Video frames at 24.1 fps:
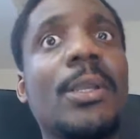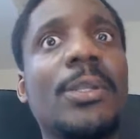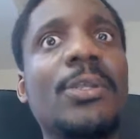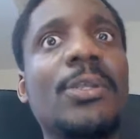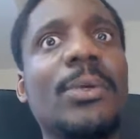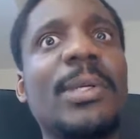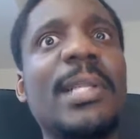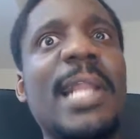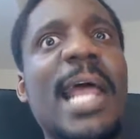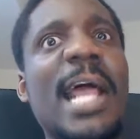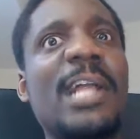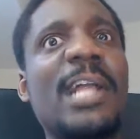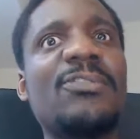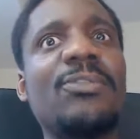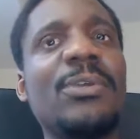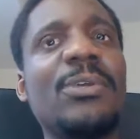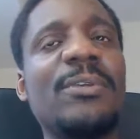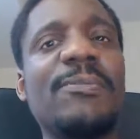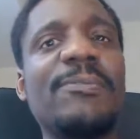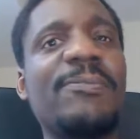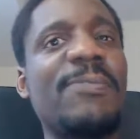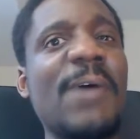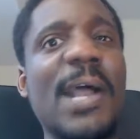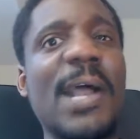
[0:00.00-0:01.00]
you can
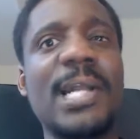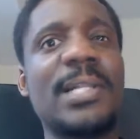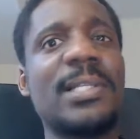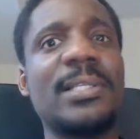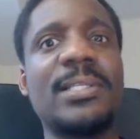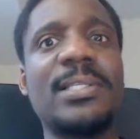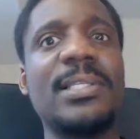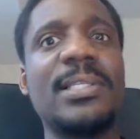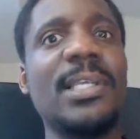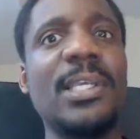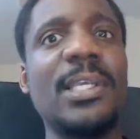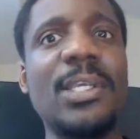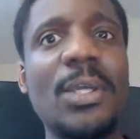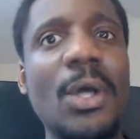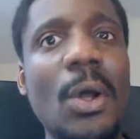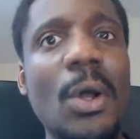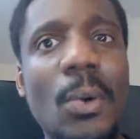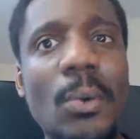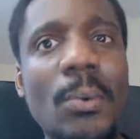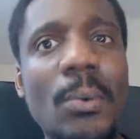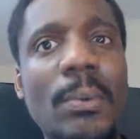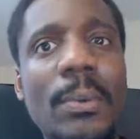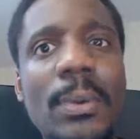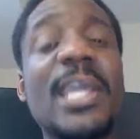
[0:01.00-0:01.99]
actually fire the
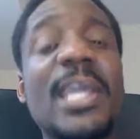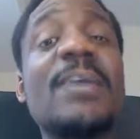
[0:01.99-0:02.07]
CEO.